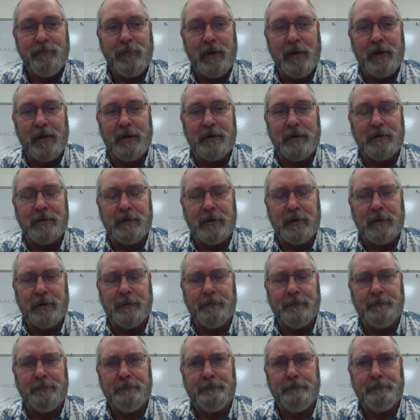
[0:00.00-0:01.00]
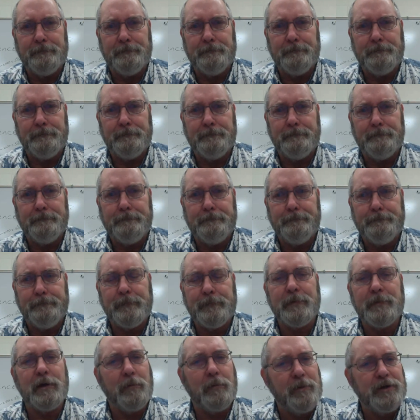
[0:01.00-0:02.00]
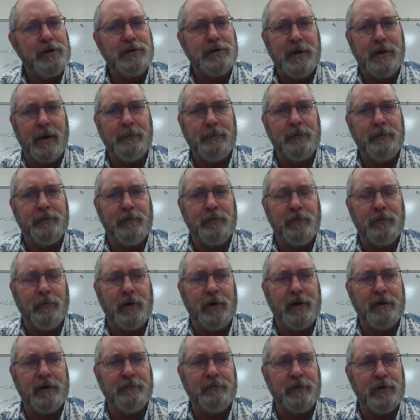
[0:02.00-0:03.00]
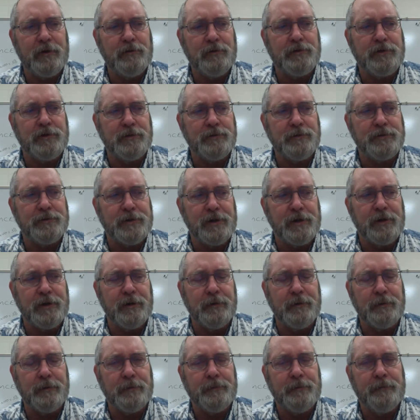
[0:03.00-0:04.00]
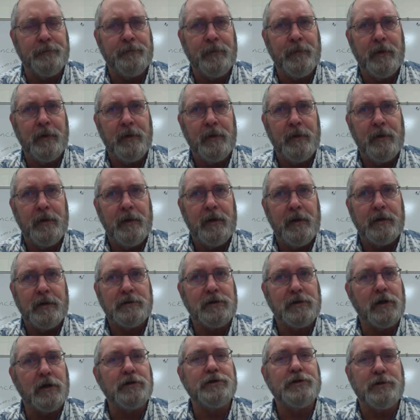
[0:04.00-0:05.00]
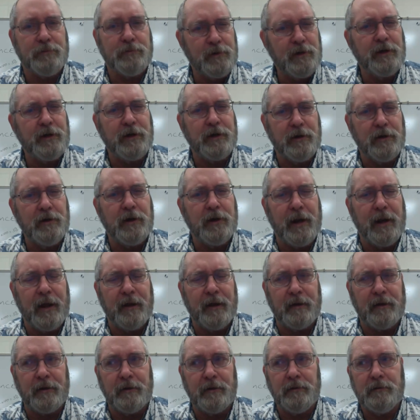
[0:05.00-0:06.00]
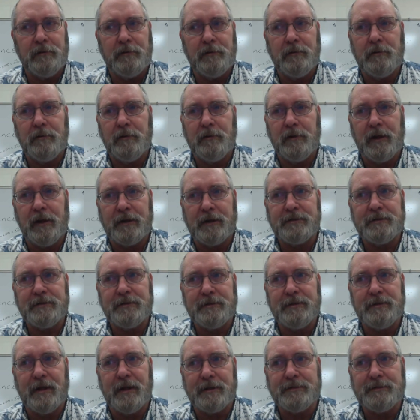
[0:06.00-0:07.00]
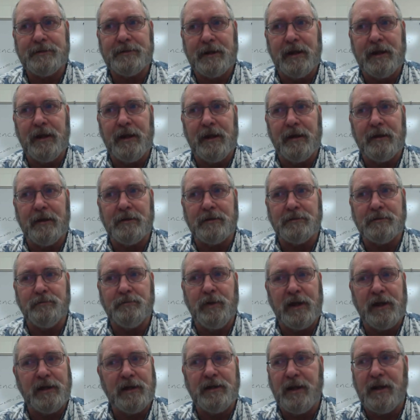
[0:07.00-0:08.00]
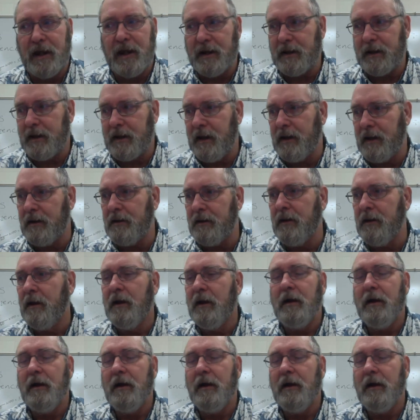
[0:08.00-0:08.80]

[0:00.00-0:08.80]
And uh, there'll be jobs for whatever you choose to do, as long as you're really good at it. That's that's the key is being dedicated,